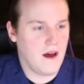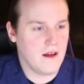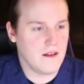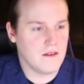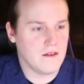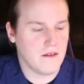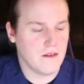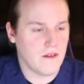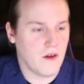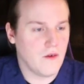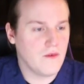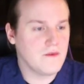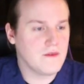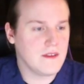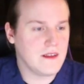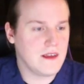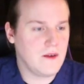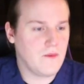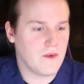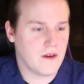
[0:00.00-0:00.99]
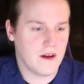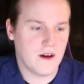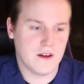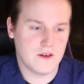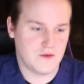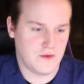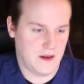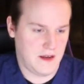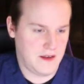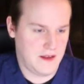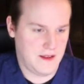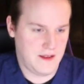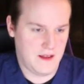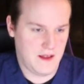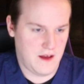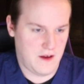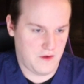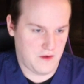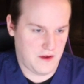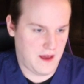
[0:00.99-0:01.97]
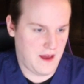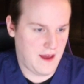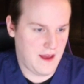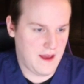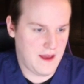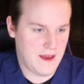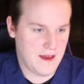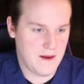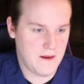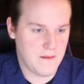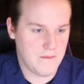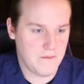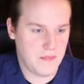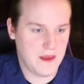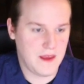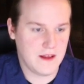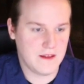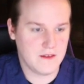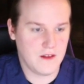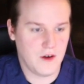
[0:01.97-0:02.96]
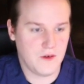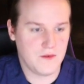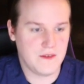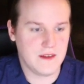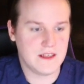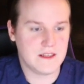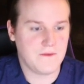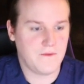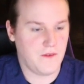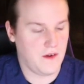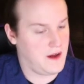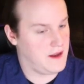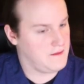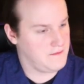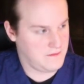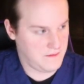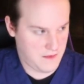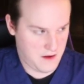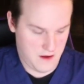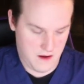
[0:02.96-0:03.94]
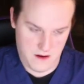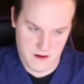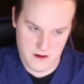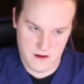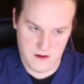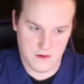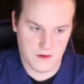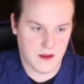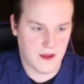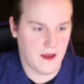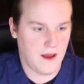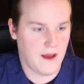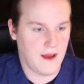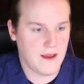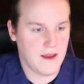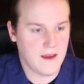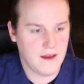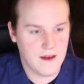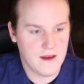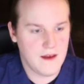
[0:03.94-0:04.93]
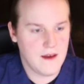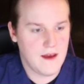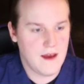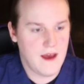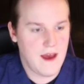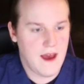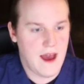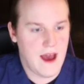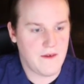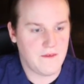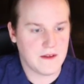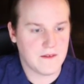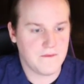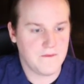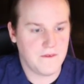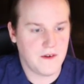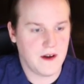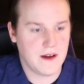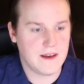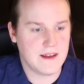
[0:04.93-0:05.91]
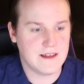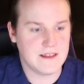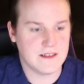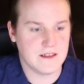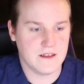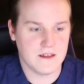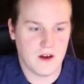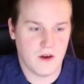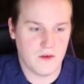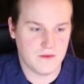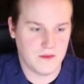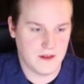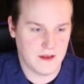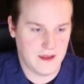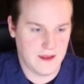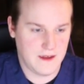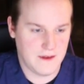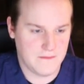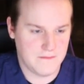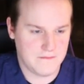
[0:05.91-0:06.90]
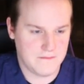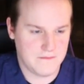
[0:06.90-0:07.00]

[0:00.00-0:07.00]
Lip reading: Lonely 100. Okay. Being lonely is fun. Okay. Having fun is lonely.